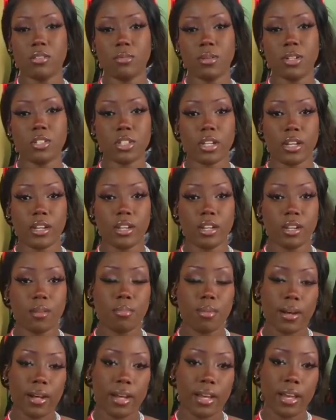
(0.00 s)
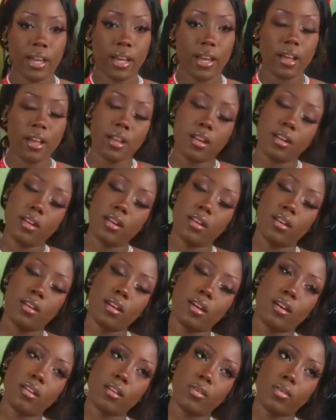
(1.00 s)
I did buy another
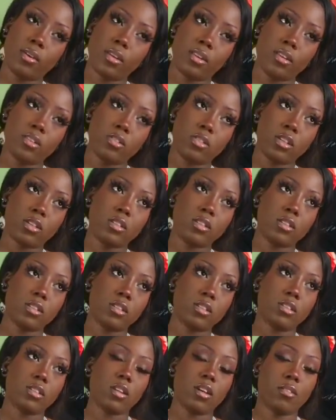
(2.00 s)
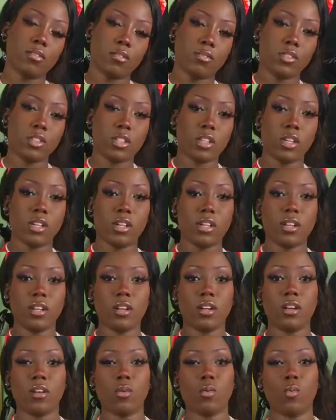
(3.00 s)
one of these dresses off of SHEIN a
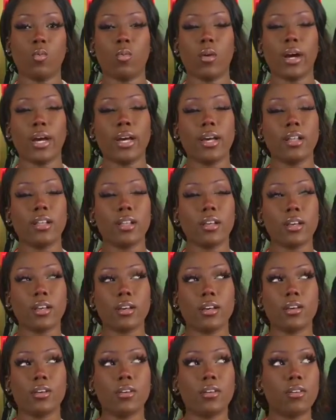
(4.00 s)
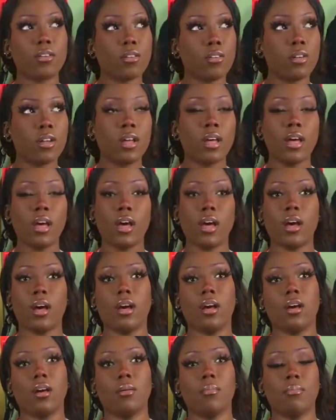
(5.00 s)
while ago,
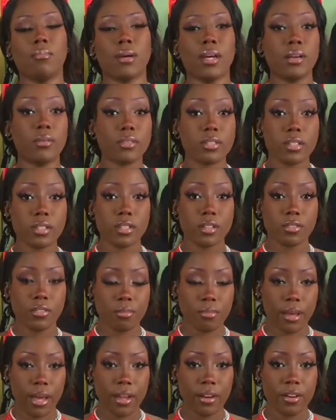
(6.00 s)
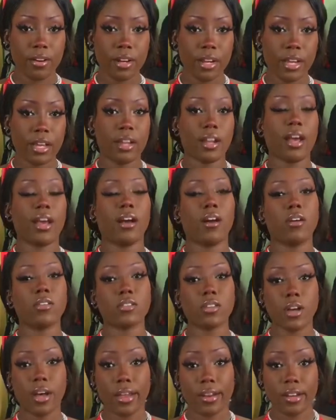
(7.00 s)
but it was a different pattern, and I also got
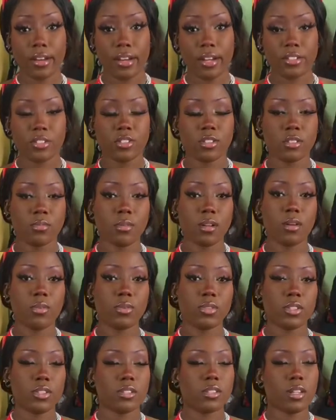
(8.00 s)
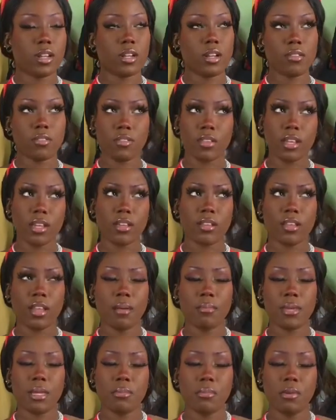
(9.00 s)
an extra small, which is another thing that made
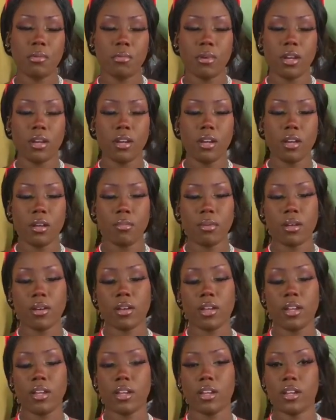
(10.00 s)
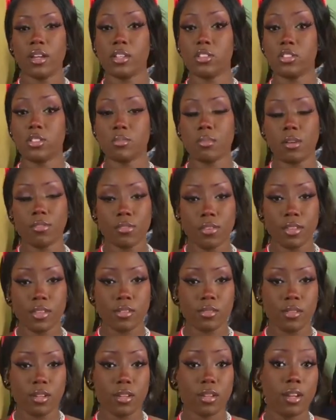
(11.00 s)
me weary about getting an extra small for this one,
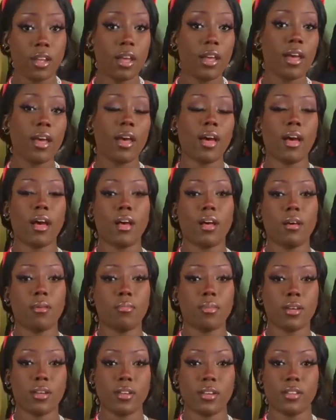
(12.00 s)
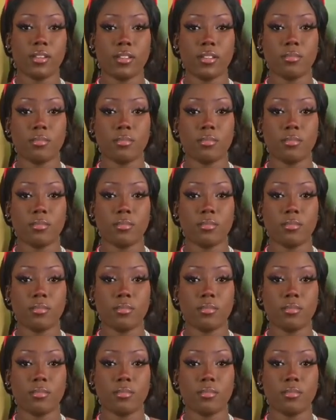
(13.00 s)
because